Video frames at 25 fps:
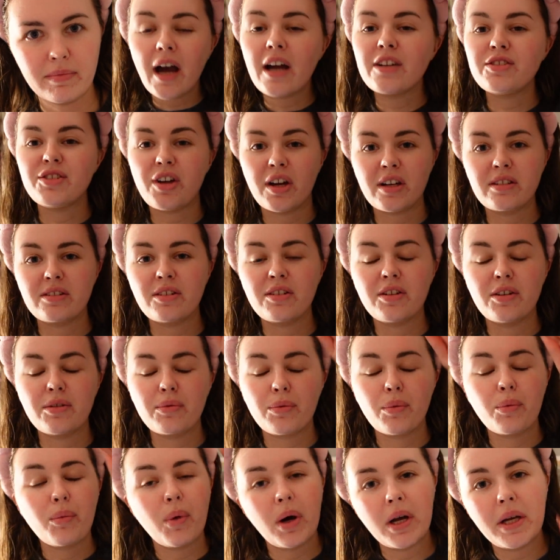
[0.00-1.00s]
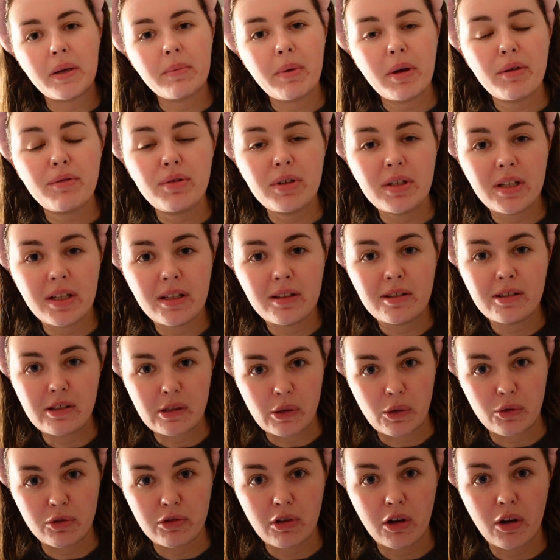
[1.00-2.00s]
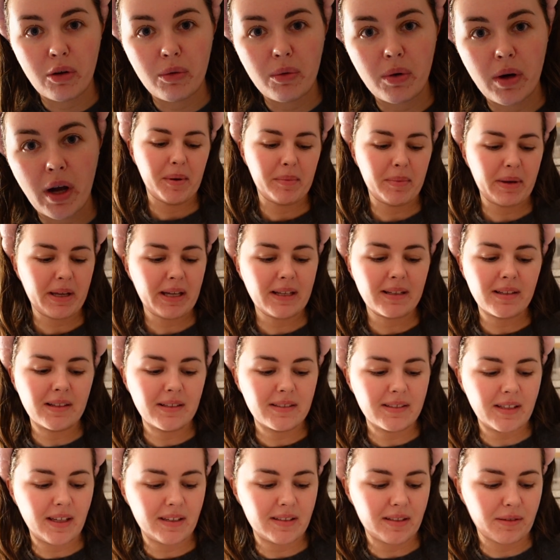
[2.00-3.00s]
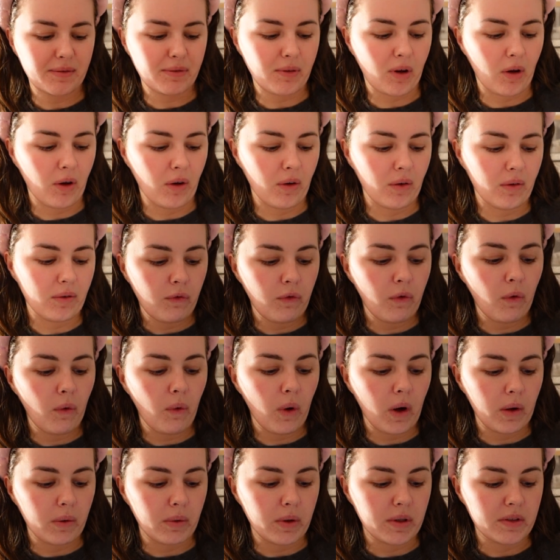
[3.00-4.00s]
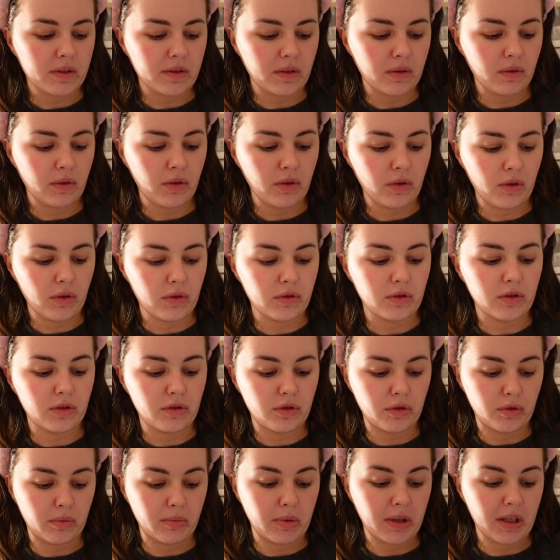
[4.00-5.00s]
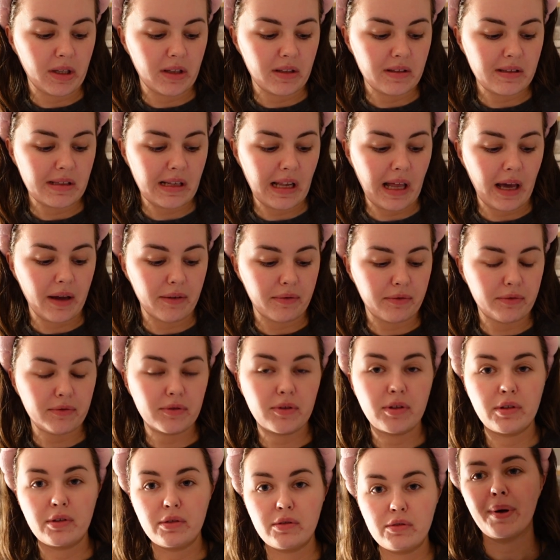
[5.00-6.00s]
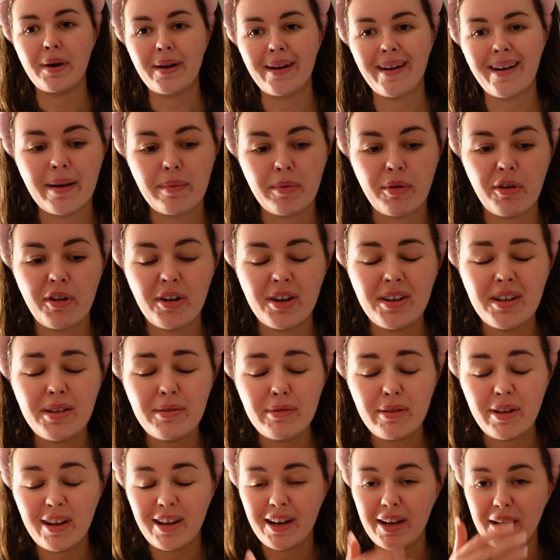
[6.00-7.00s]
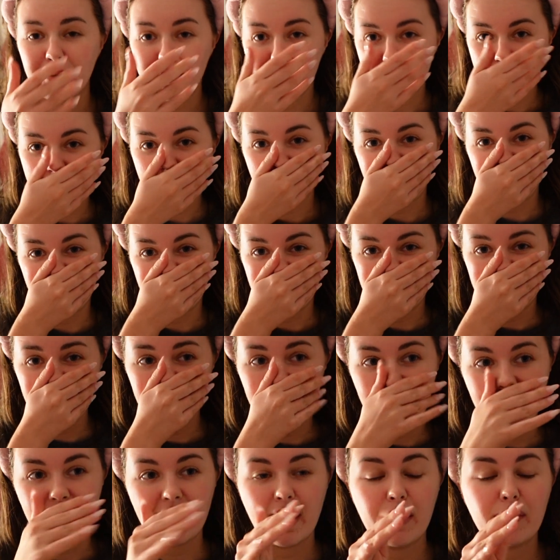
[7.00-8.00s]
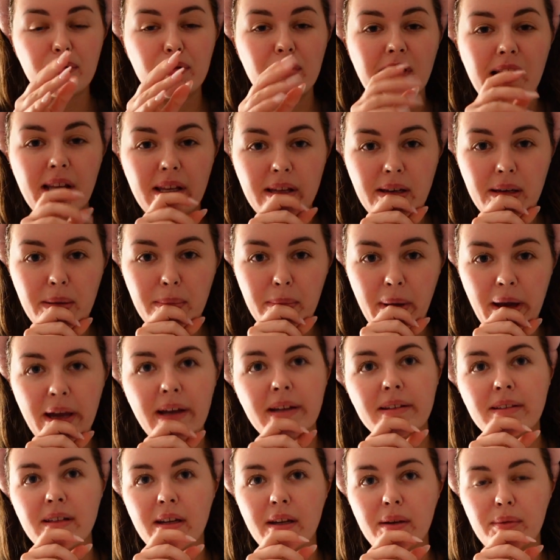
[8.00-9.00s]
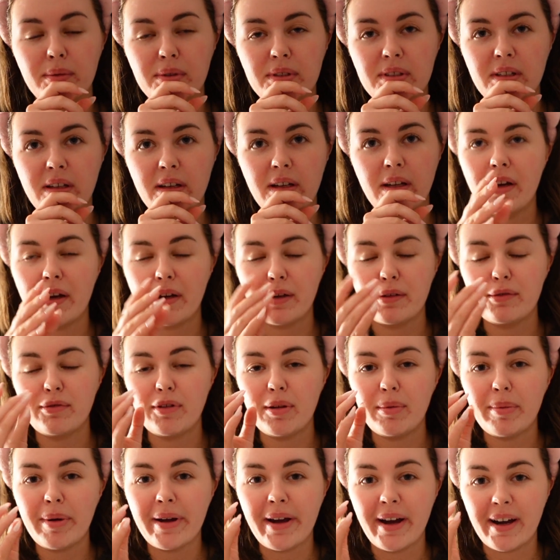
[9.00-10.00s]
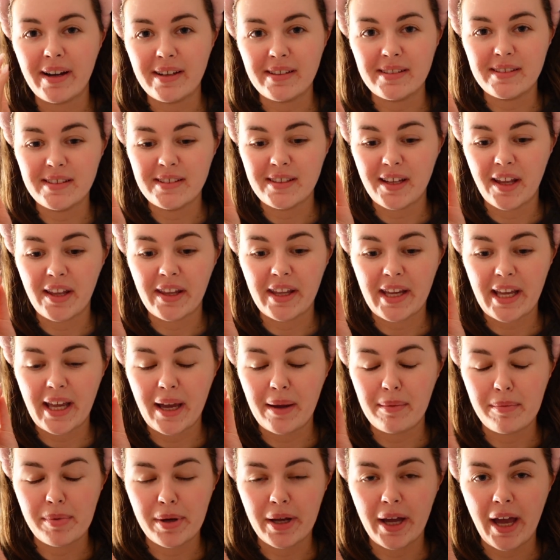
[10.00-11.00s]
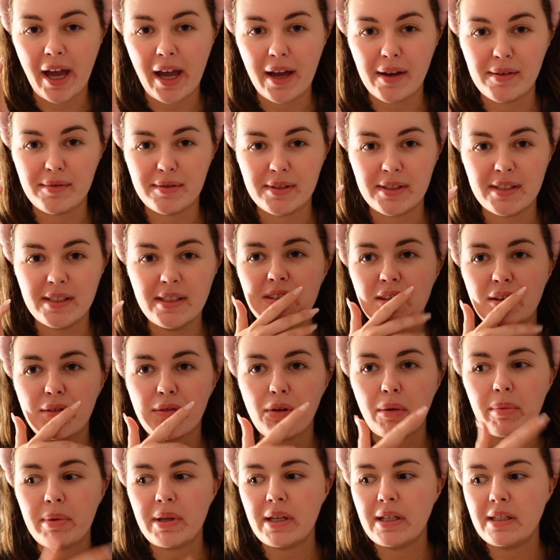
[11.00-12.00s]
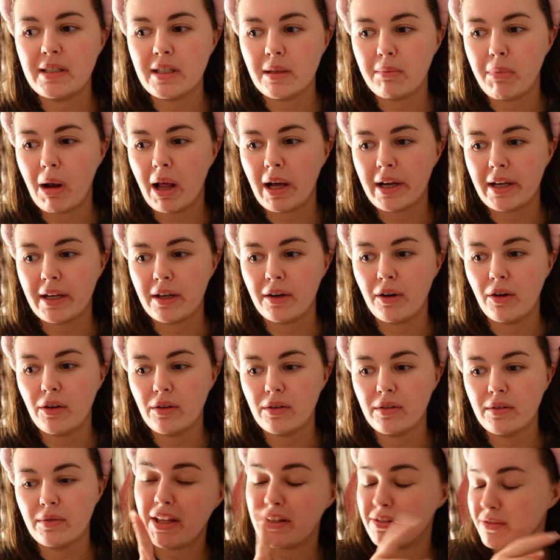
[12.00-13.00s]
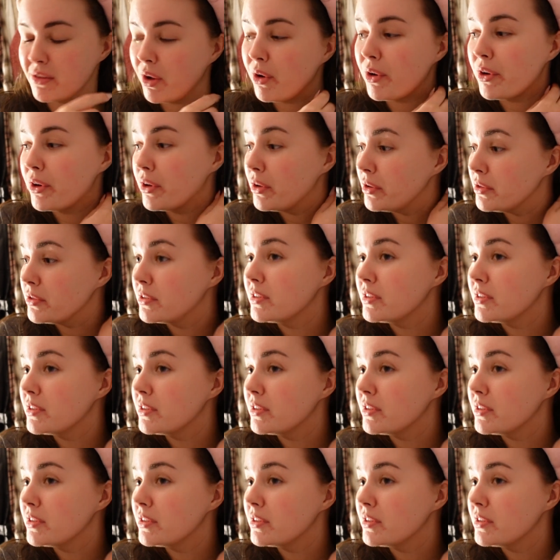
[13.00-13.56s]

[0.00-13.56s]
I checked on it. Why am I reading so slow? And my Kindle says I've got 4 hours and 32 minutes left. But I'm already feeling a bit tired. Like, I was laying in bed and I was like, I could feel my eyes starting to get a bit heavy. So I've got my heated blanket on. It's not a good